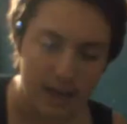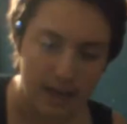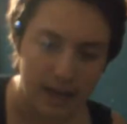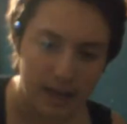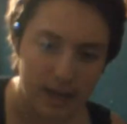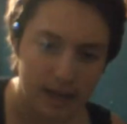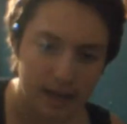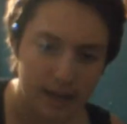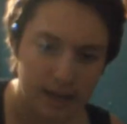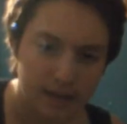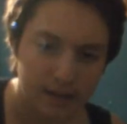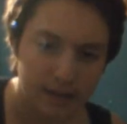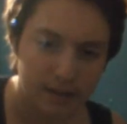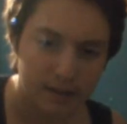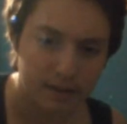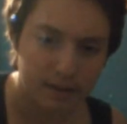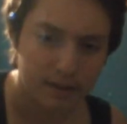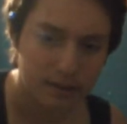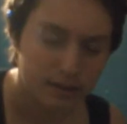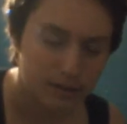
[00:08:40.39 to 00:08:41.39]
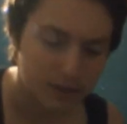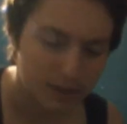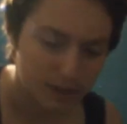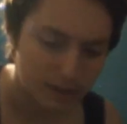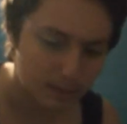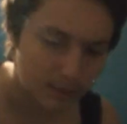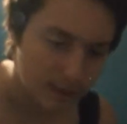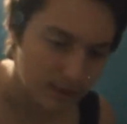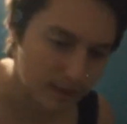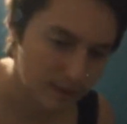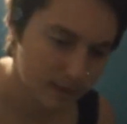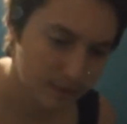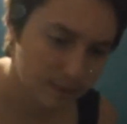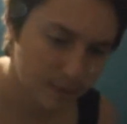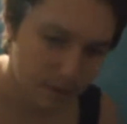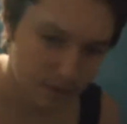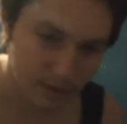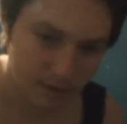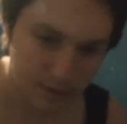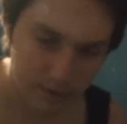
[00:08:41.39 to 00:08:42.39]
and the tripod
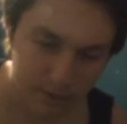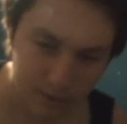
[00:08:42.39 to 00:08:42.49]
all